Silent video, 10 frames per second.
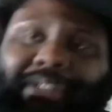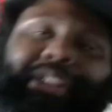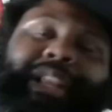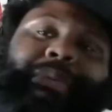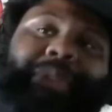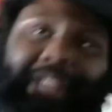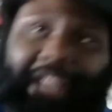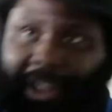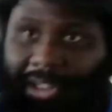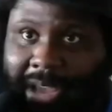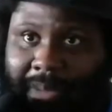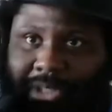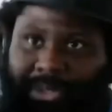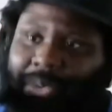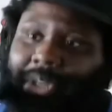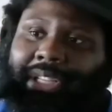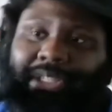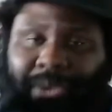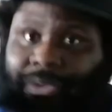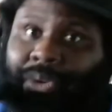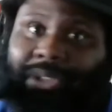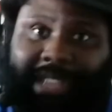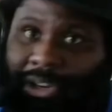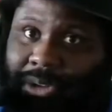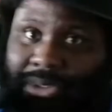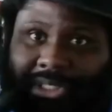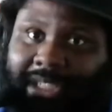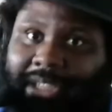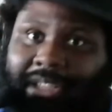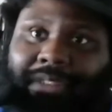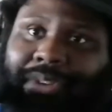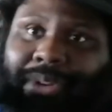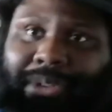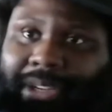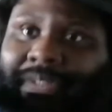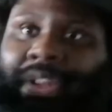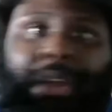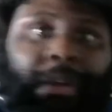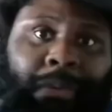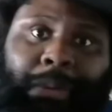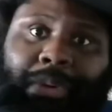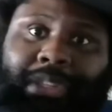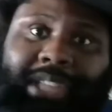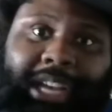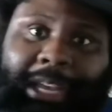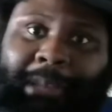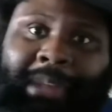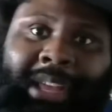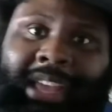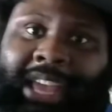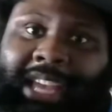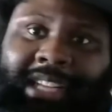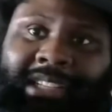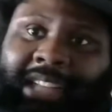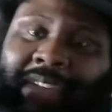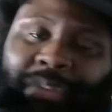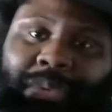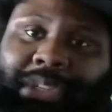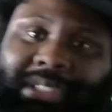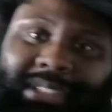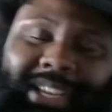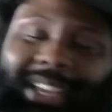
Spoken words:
And they're like, what the hell? That wasn't worth it. So, of course, that goes into the default of one more time. Everyone,